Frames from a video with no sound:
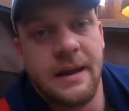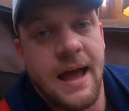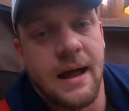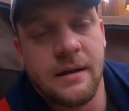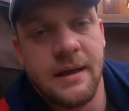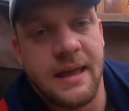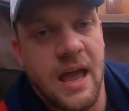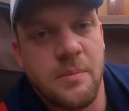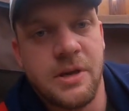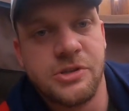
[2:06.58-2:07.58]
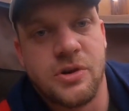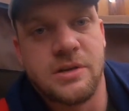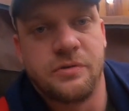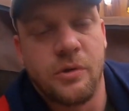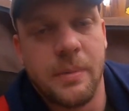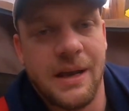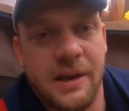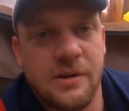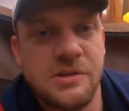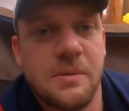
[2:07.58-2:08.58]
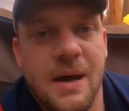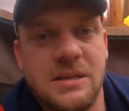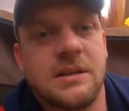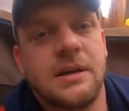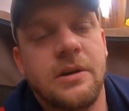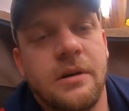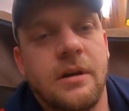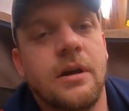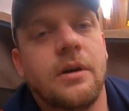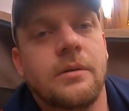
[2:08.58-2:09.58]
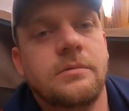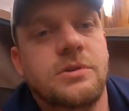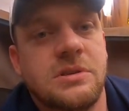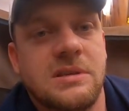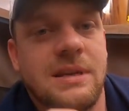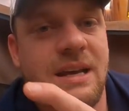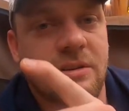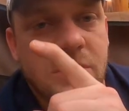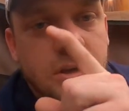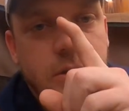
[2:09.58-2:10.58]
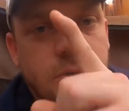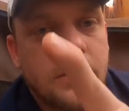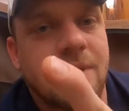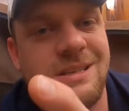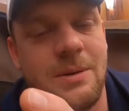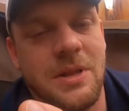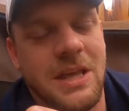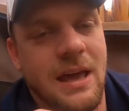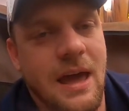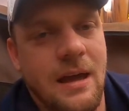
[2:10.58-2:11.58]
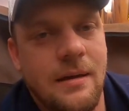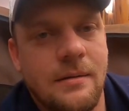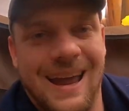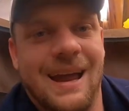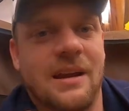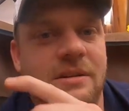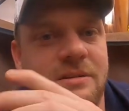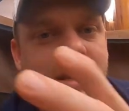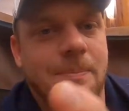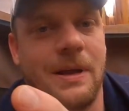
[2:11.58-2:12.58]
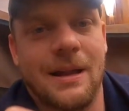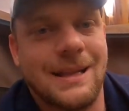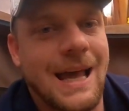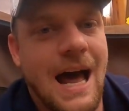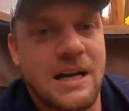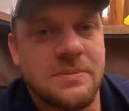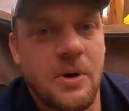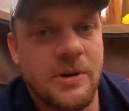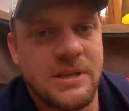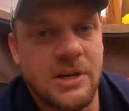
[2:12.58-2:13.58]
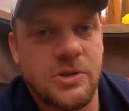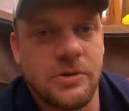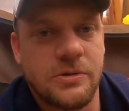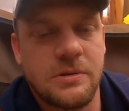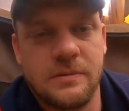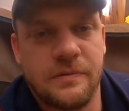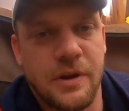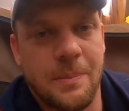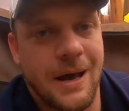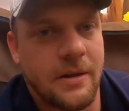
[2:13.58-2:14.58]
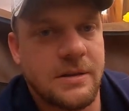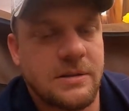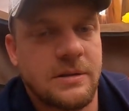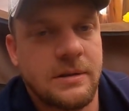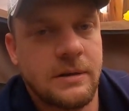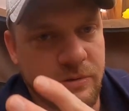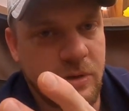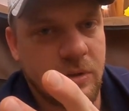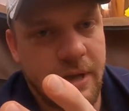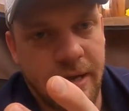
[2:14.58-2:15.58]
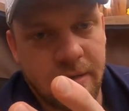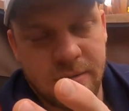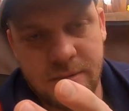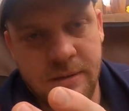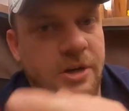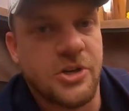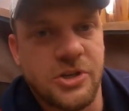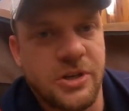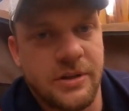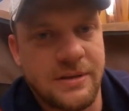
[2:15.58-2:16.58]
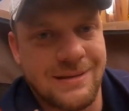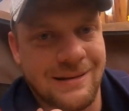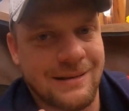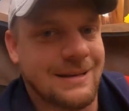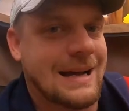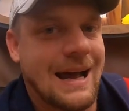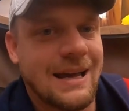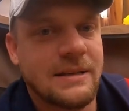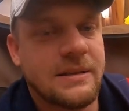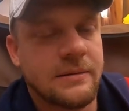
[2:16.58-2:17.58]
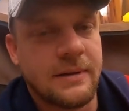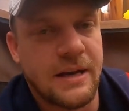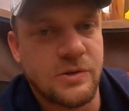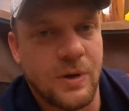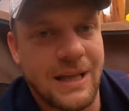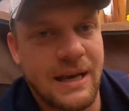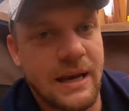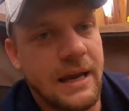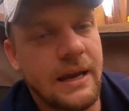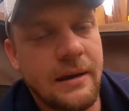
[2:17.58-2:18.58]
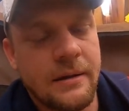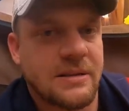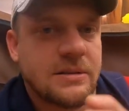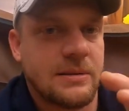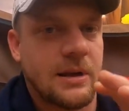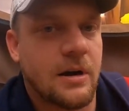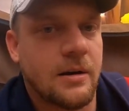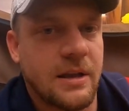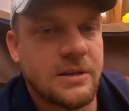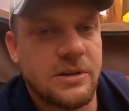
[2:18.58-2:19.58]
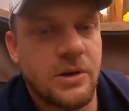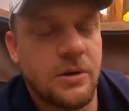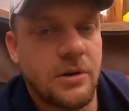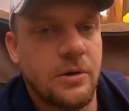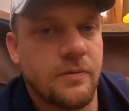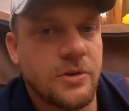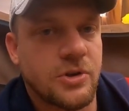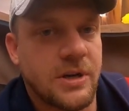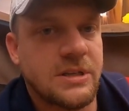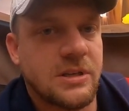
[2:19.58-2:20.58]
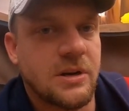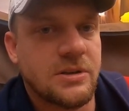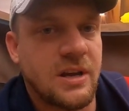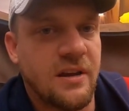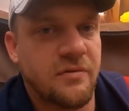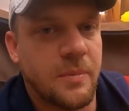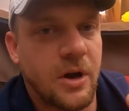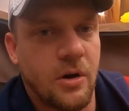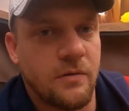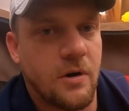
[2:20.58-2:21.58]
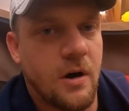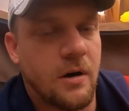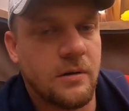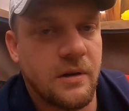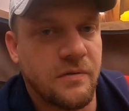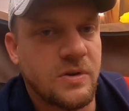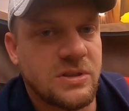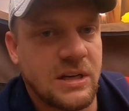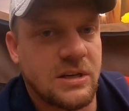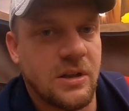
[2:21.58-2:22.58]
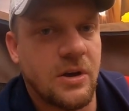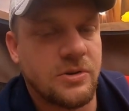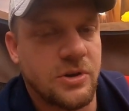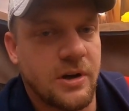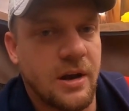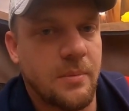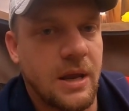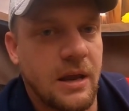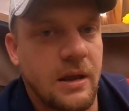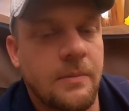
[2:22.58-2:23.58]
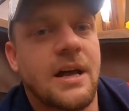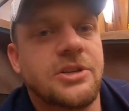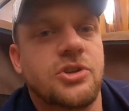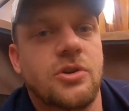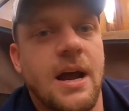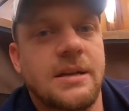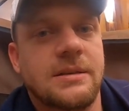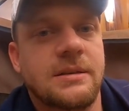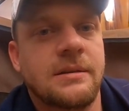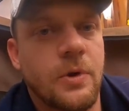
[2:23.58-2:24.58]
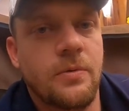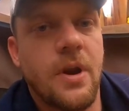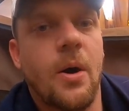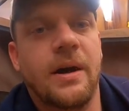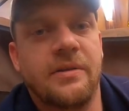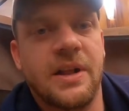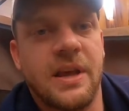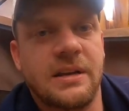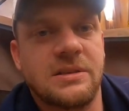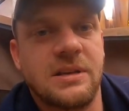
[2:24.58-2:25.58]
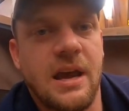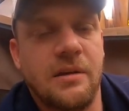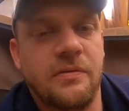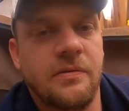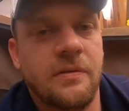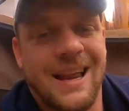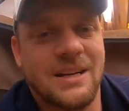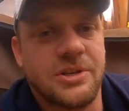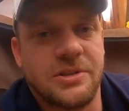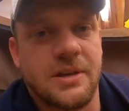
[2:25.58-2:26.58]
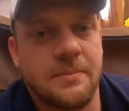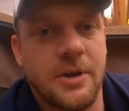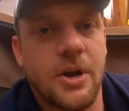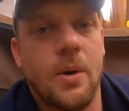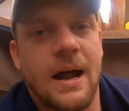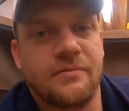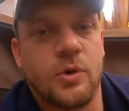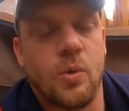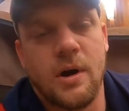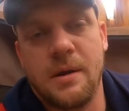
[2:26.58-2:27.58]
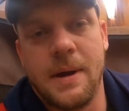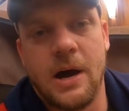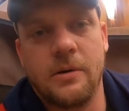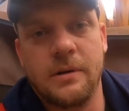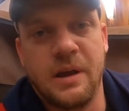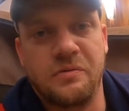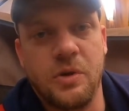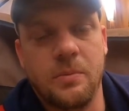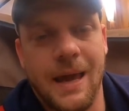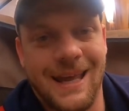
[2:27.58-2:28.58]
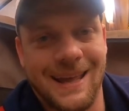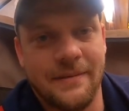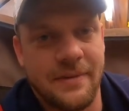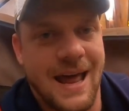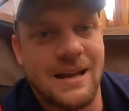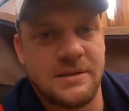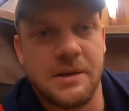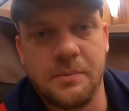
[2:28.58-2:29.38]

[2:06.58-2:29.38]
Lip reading: And yeah, it can be stressful, but here's the best thing you can do. Just stick to the Timothy hay and something like the Oxbow Essentials for the pellets. Those two things are a chinchilla's diet. That is what they need. Yes, there are things that you can do for treats that are safe, but overall, if you stick to those, you're going to be less stressed. You know everything's safe, and it's just something you don't have to worry about if you make it that